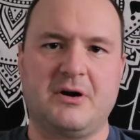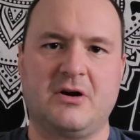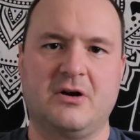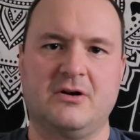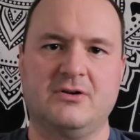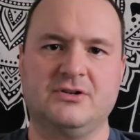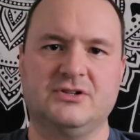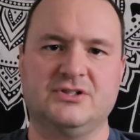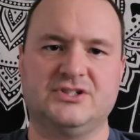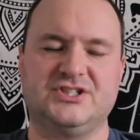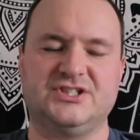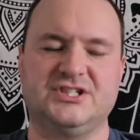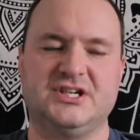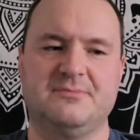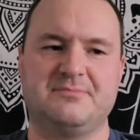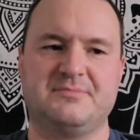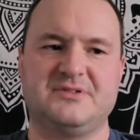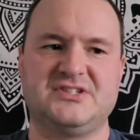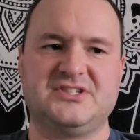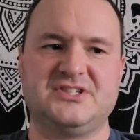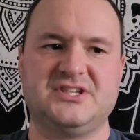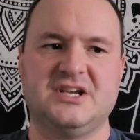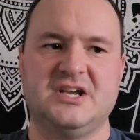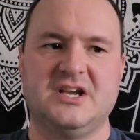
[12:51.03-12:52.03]

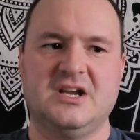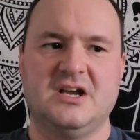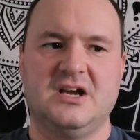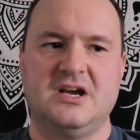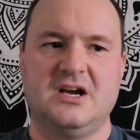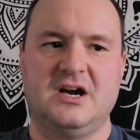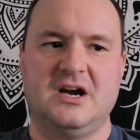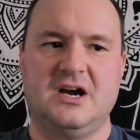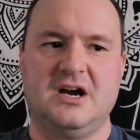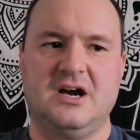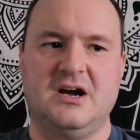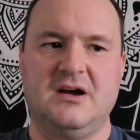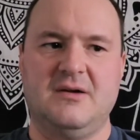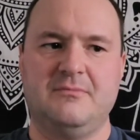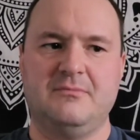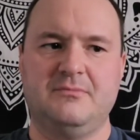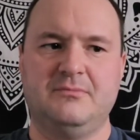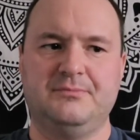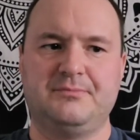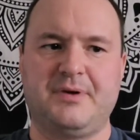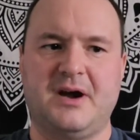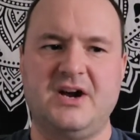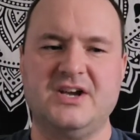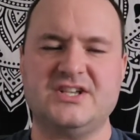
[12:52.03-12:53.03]
partnerships.
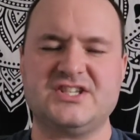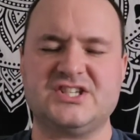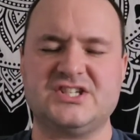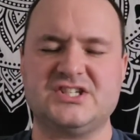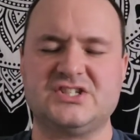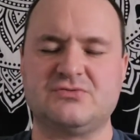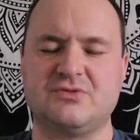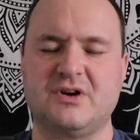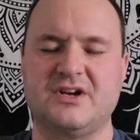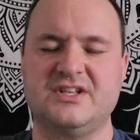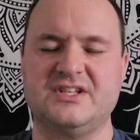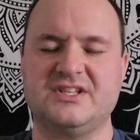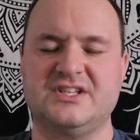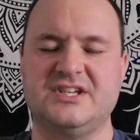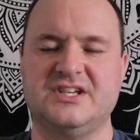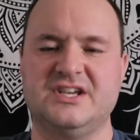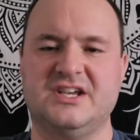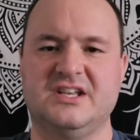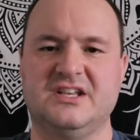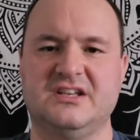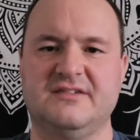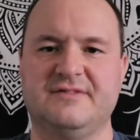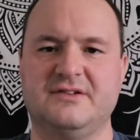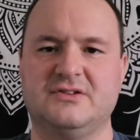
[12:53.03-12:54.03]
Um, Pisces
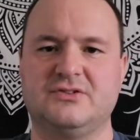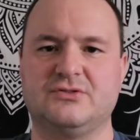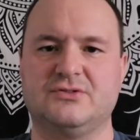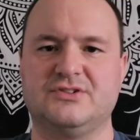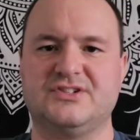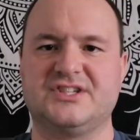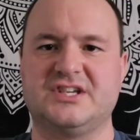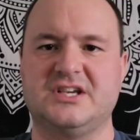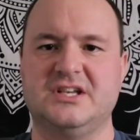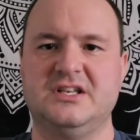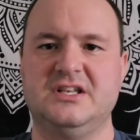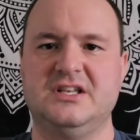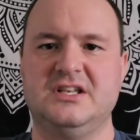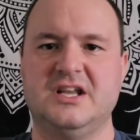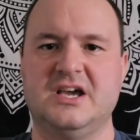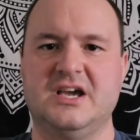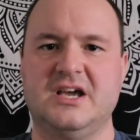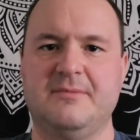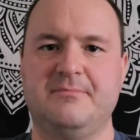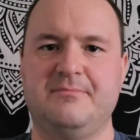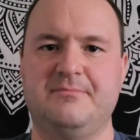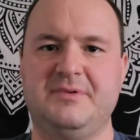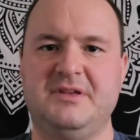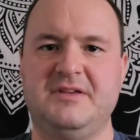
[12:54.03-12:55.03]
rising individuals can
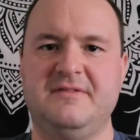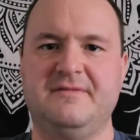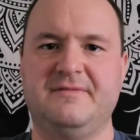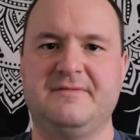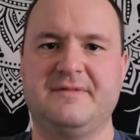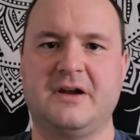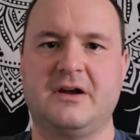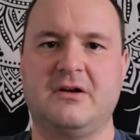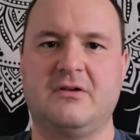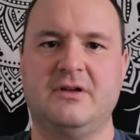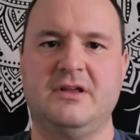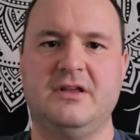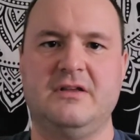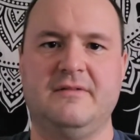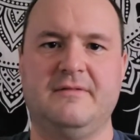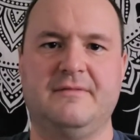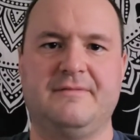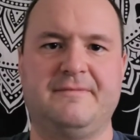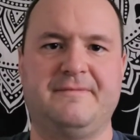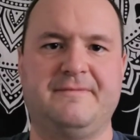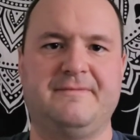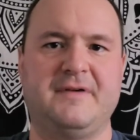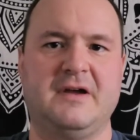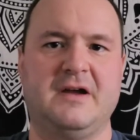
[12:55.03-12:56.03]
uh, be
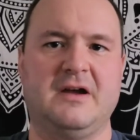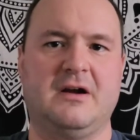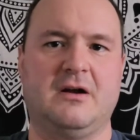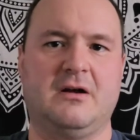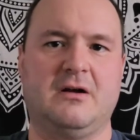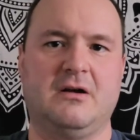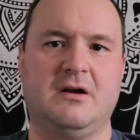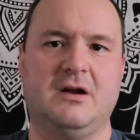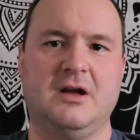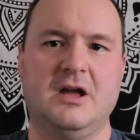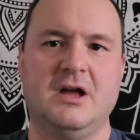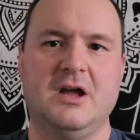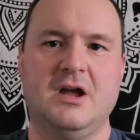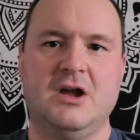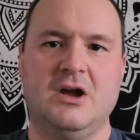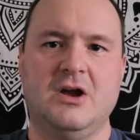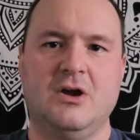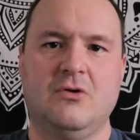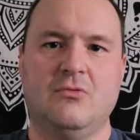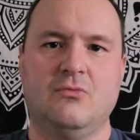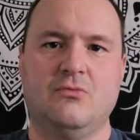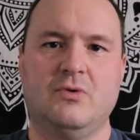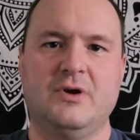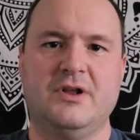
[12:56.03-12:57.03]
very fair
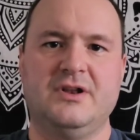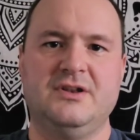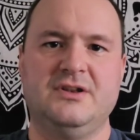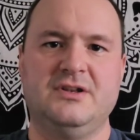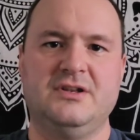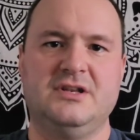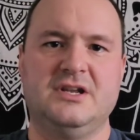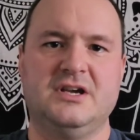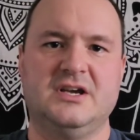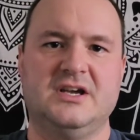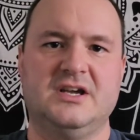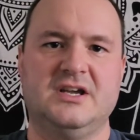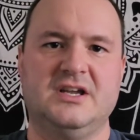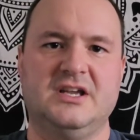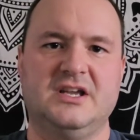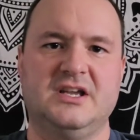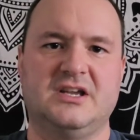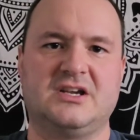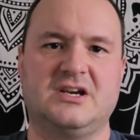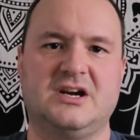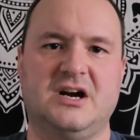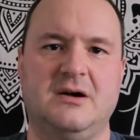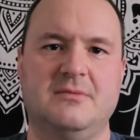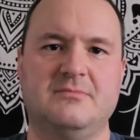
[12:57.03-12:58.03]
when uh,
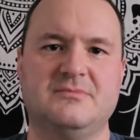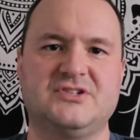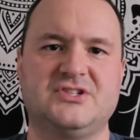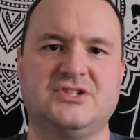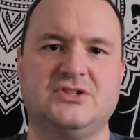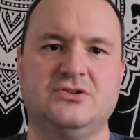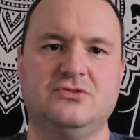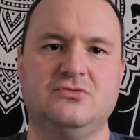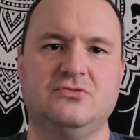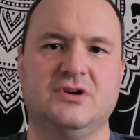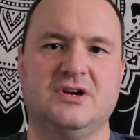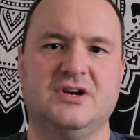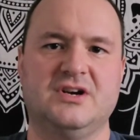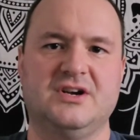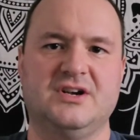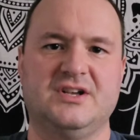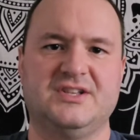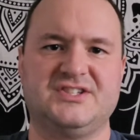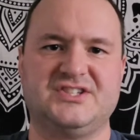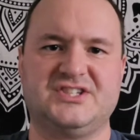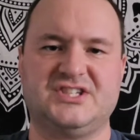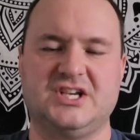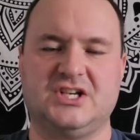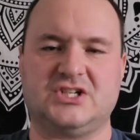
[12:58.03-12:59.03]
it comes to
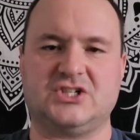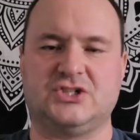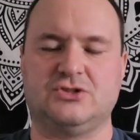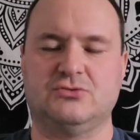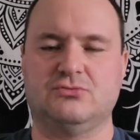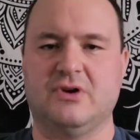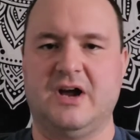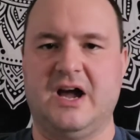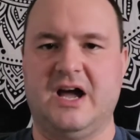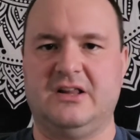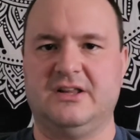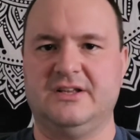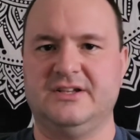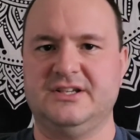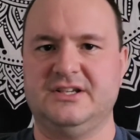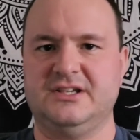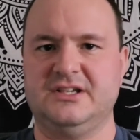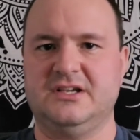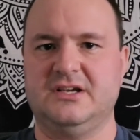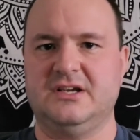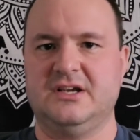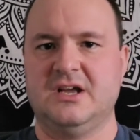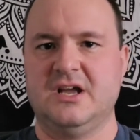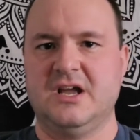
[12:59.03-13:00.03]
uh,
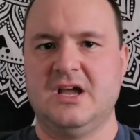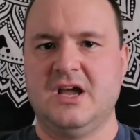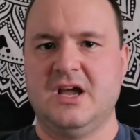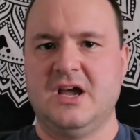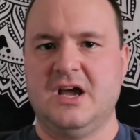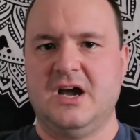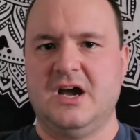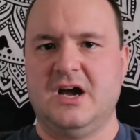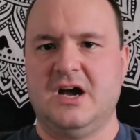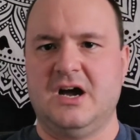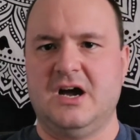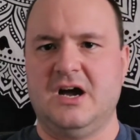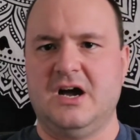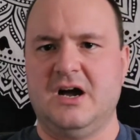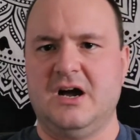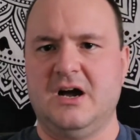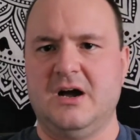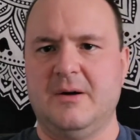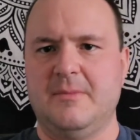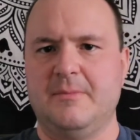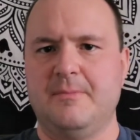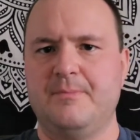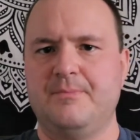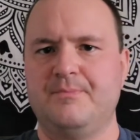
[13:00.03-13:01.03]
sexuality.
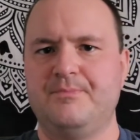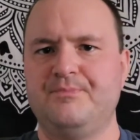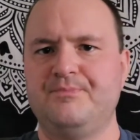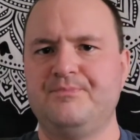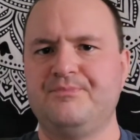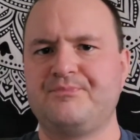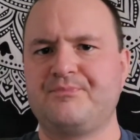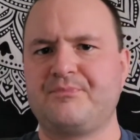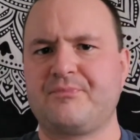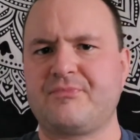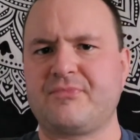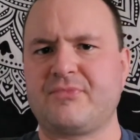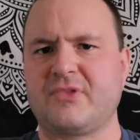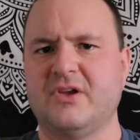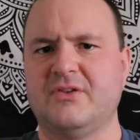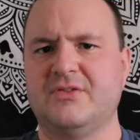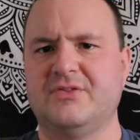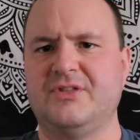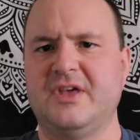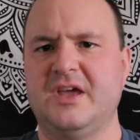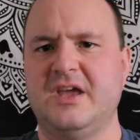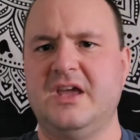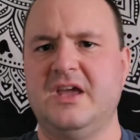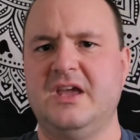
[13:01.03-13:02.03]
Um,
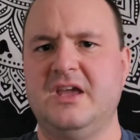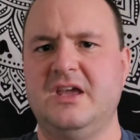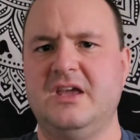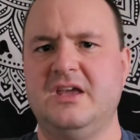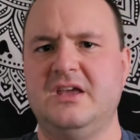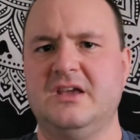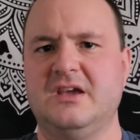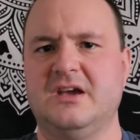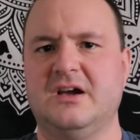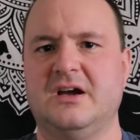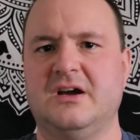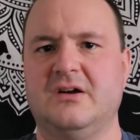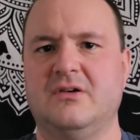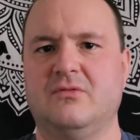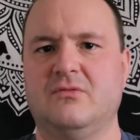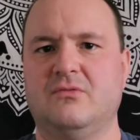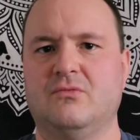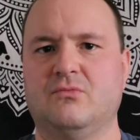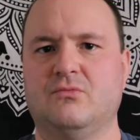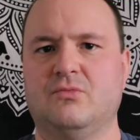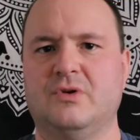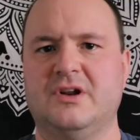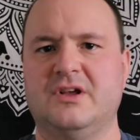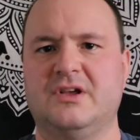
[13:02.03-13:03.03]
they, uh,
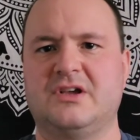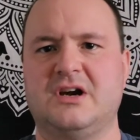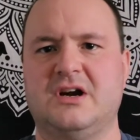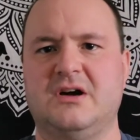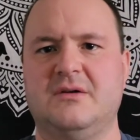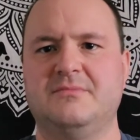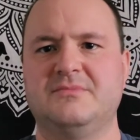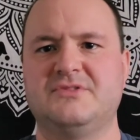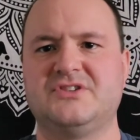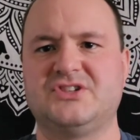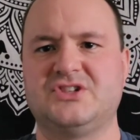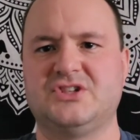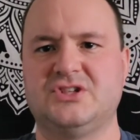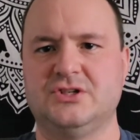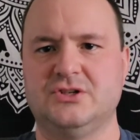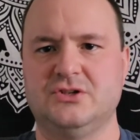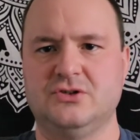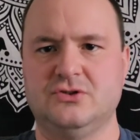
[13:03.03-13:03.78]
when it comes